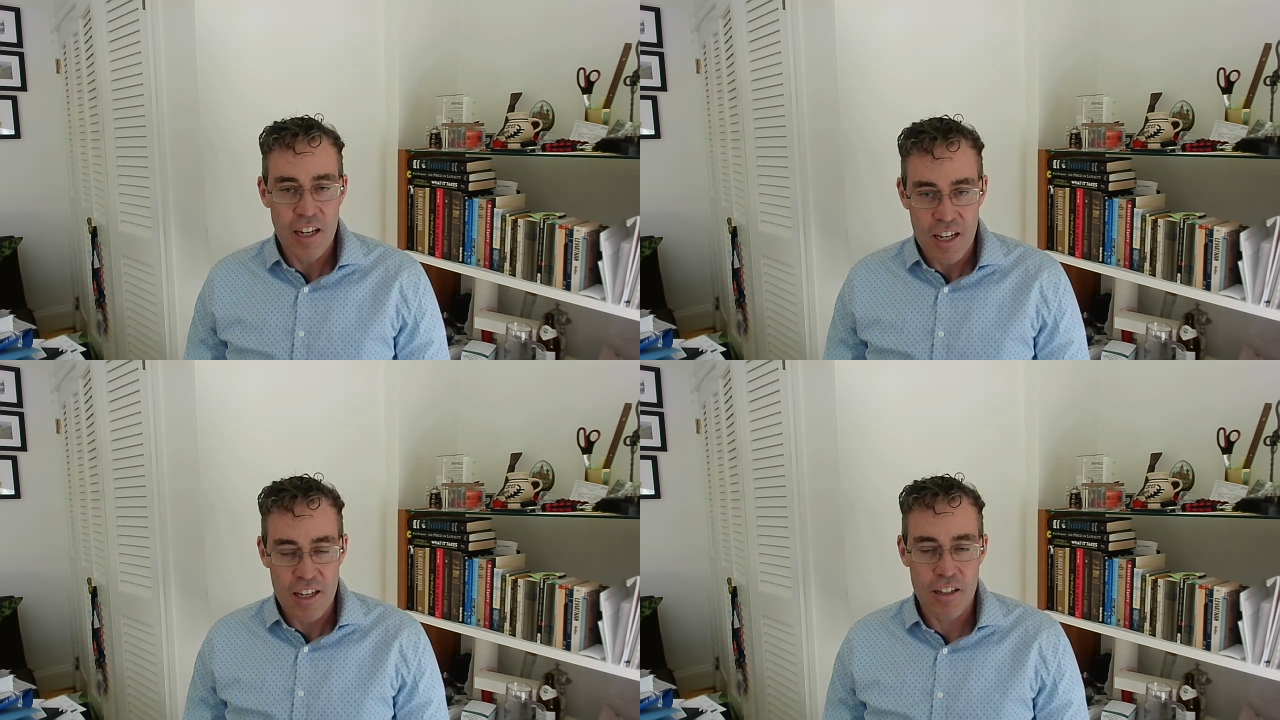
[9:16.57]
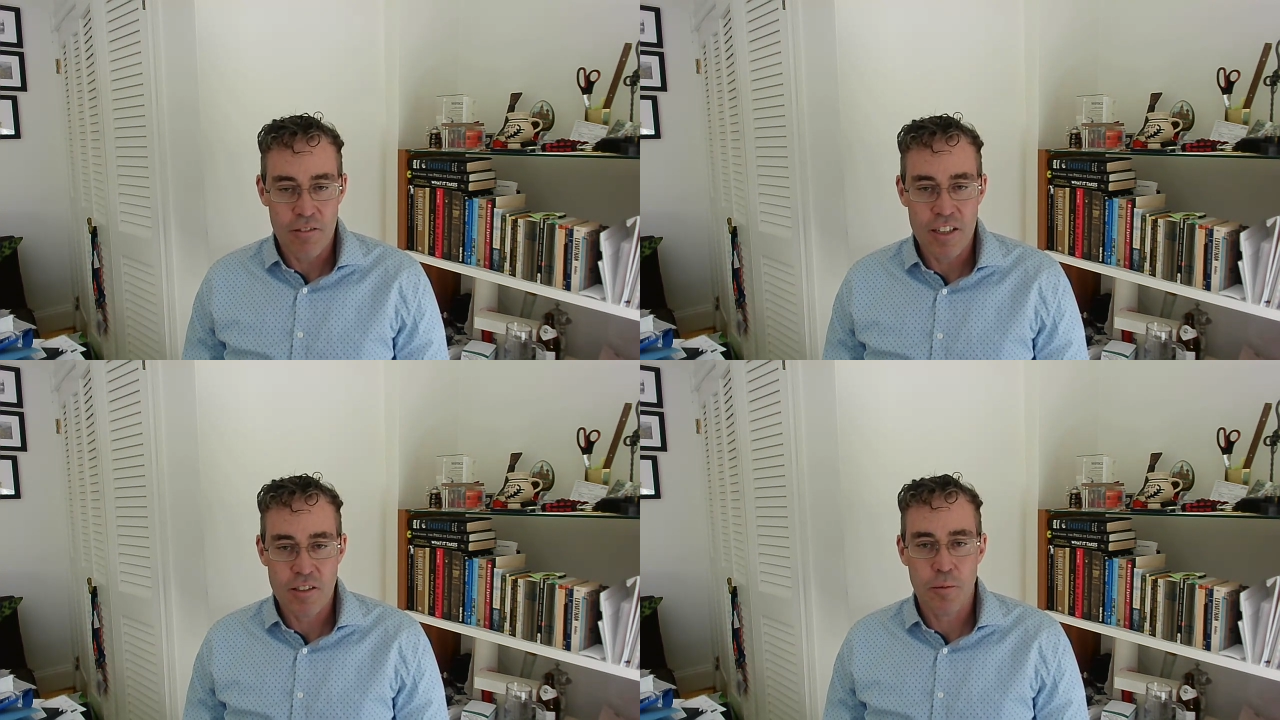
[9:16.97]
in a
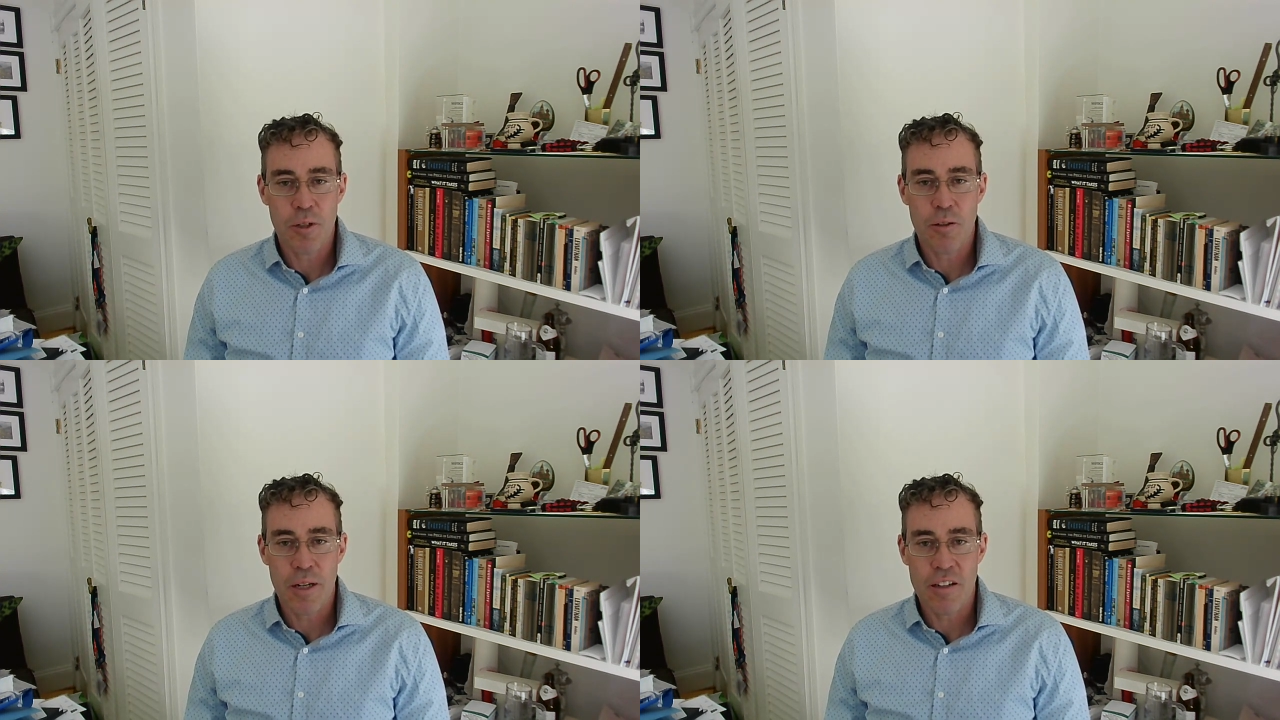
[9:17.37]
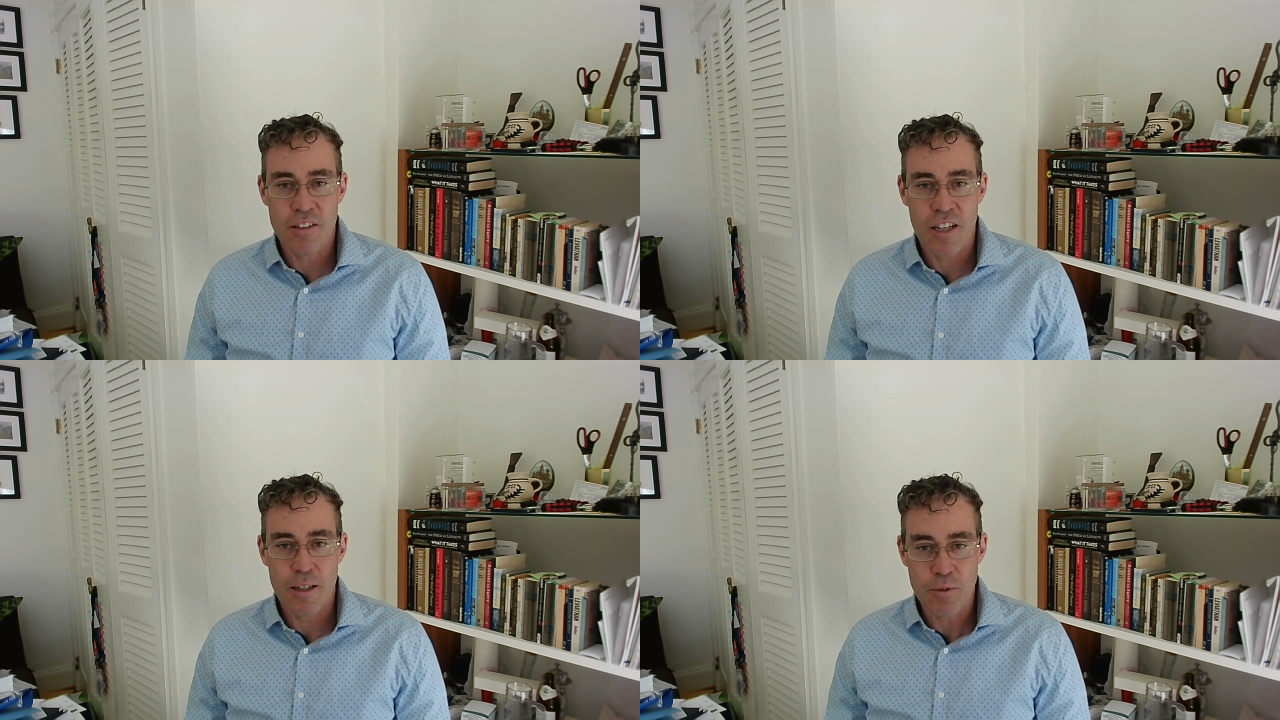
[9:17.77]
reasonable amount of
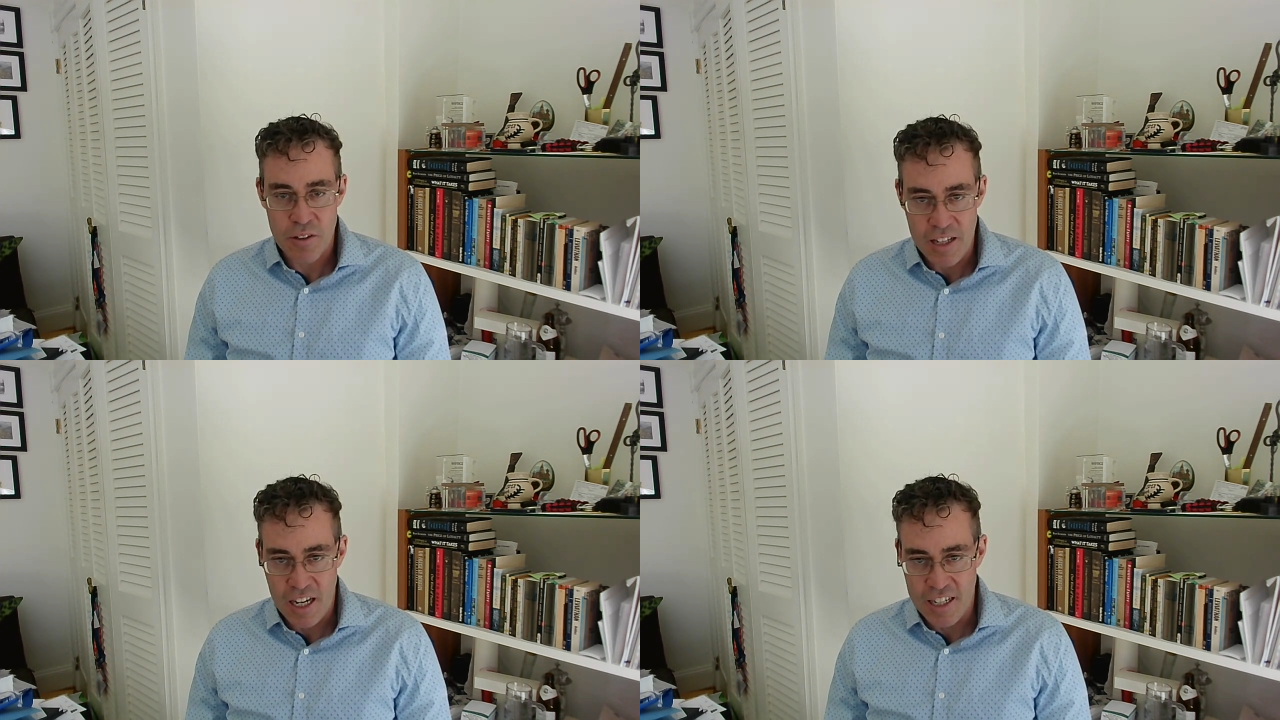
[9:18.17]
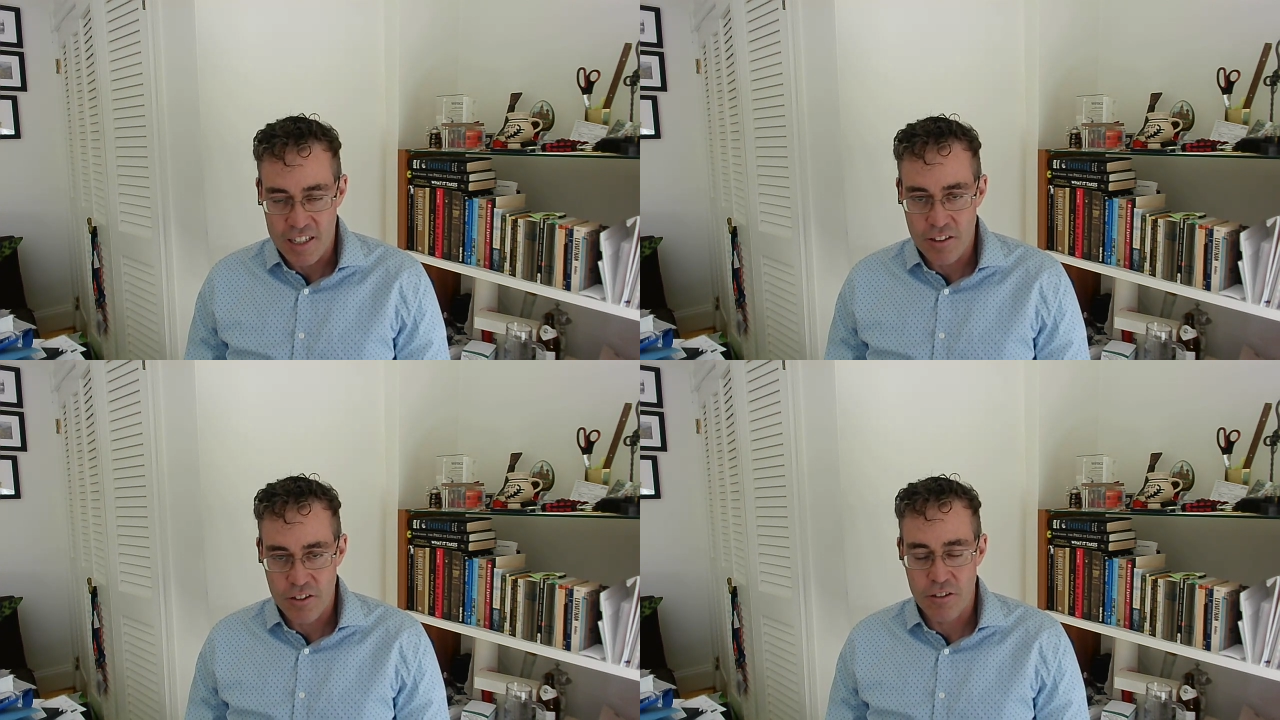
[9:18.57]
time so that I
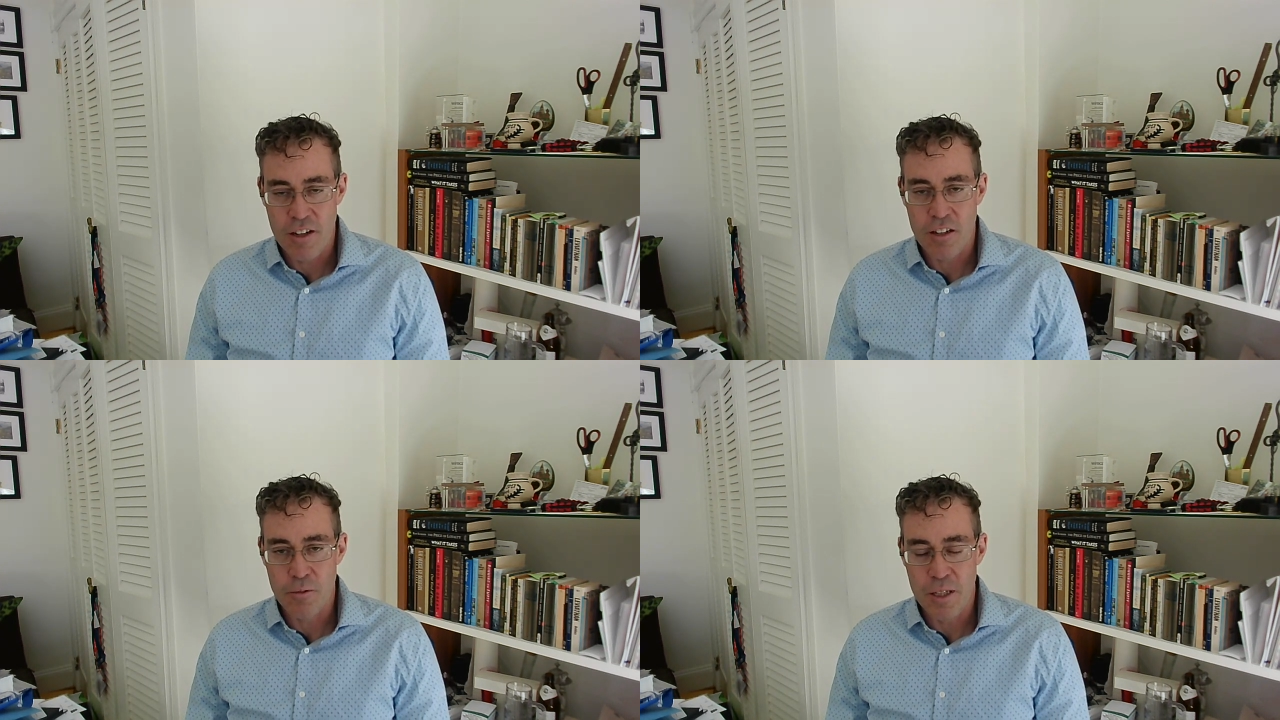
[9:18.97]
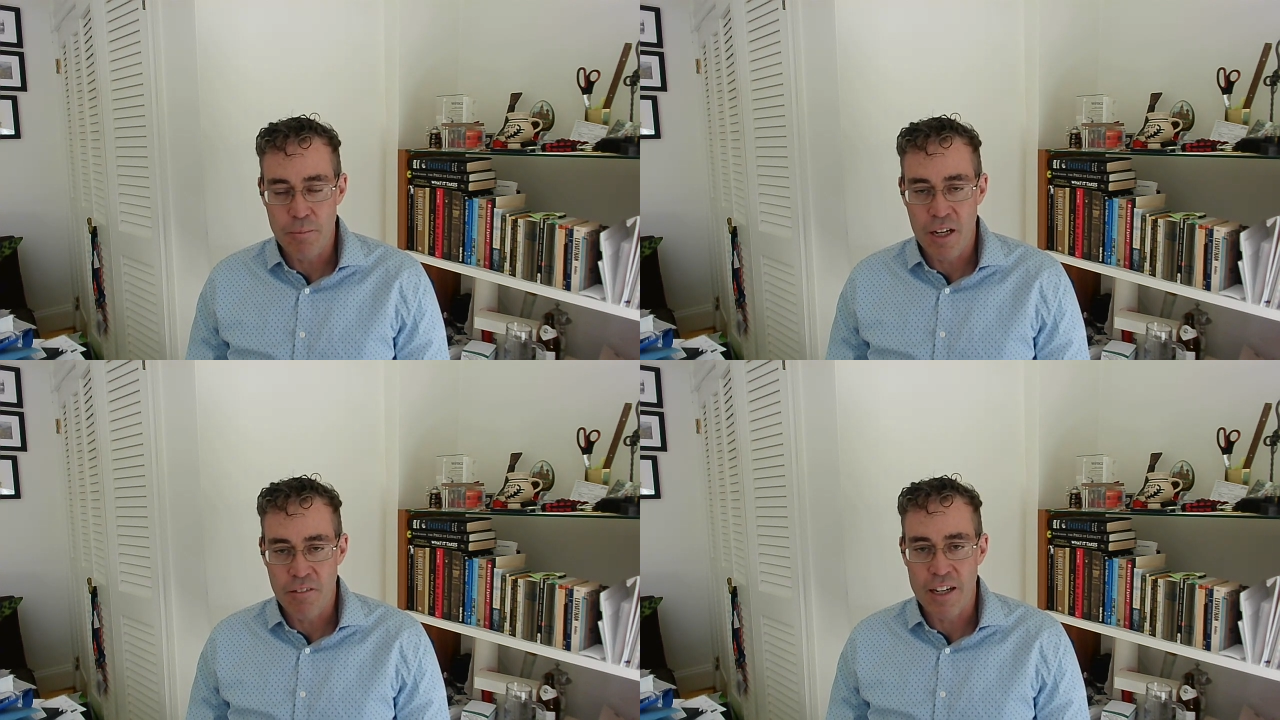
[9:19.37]
can turn around and meet
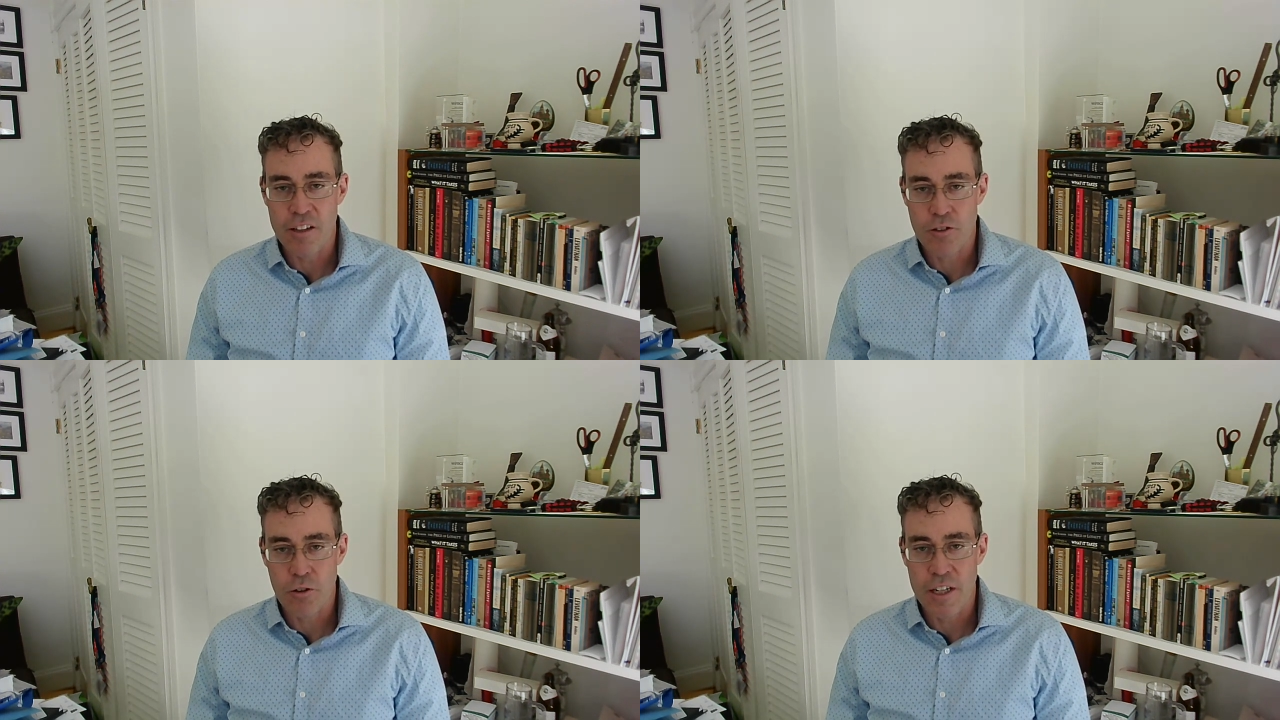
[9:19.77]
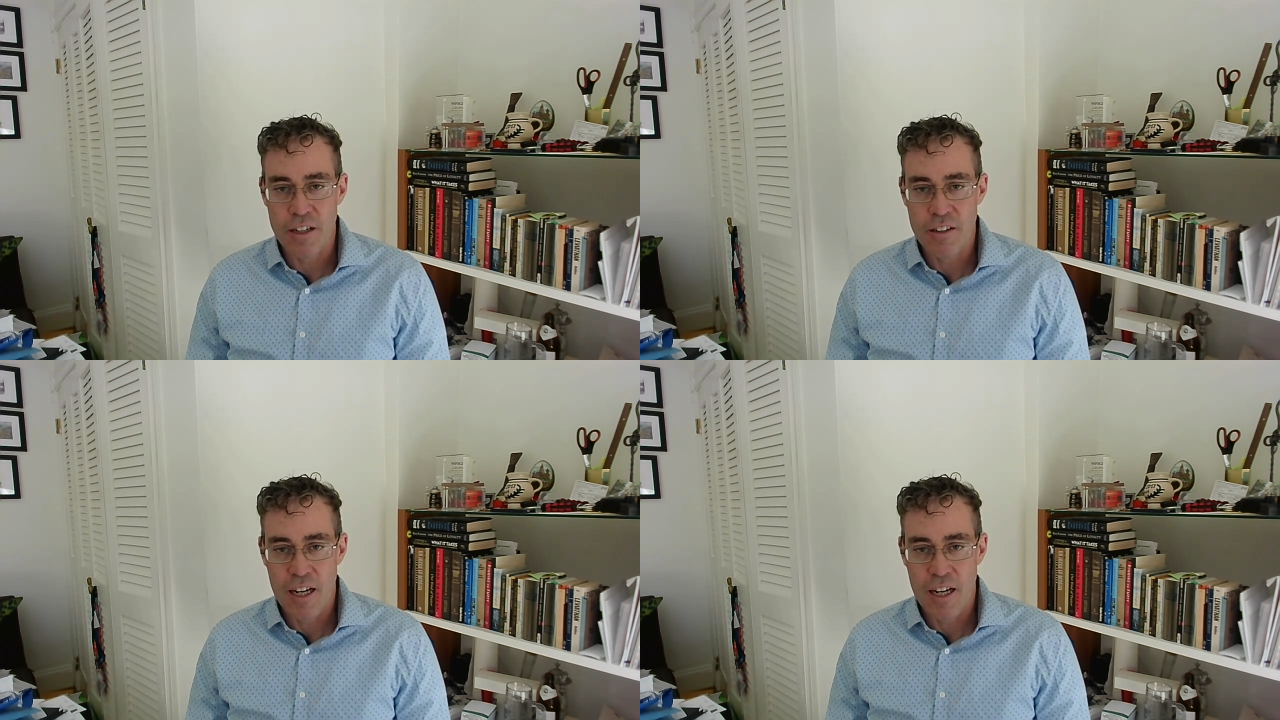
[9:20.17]
my regulatory